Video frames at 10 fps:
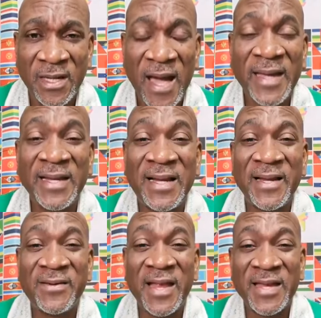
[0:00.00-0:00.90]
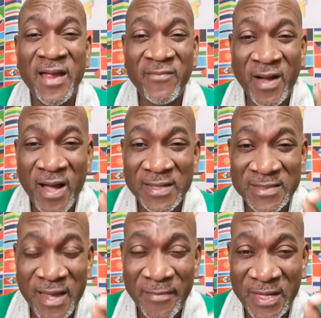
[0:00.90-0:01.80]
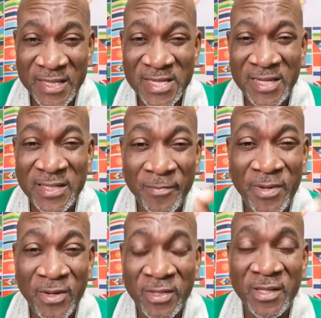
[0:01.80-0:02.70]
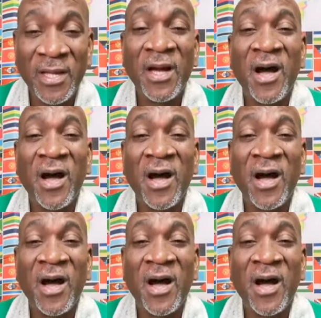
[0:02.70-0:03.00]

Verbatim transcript: I declare that every contamination in the blood